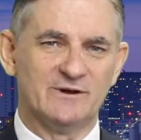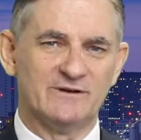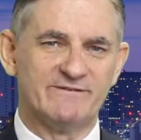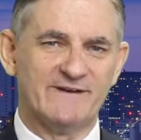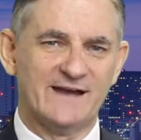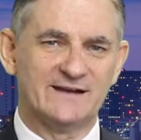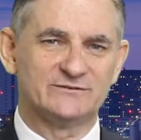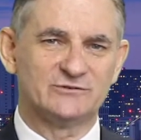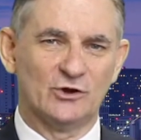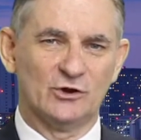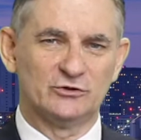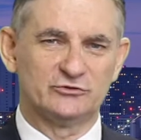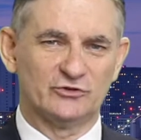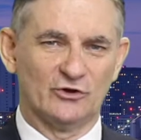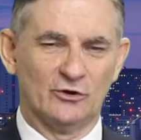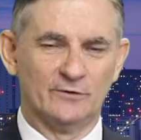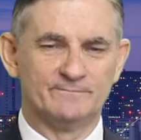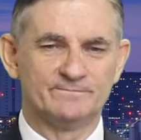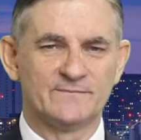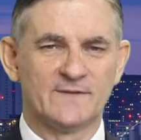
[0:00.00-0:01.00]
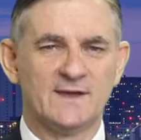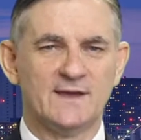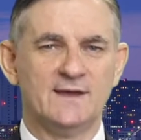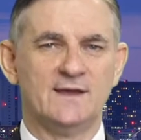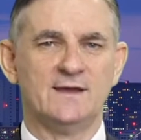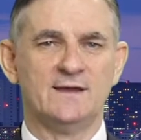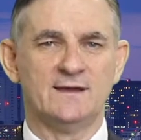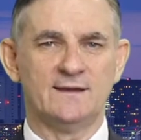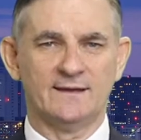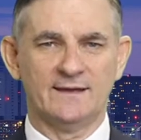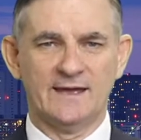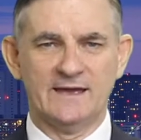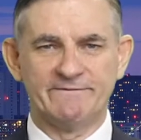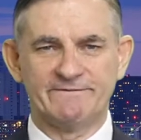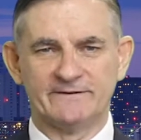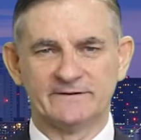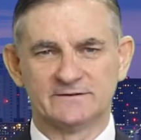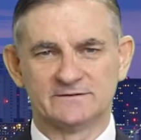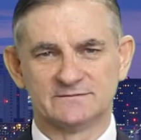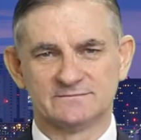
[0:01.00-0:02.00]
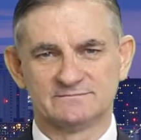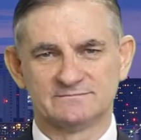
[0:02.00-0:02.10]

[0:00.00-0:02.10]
of our dojo: effort,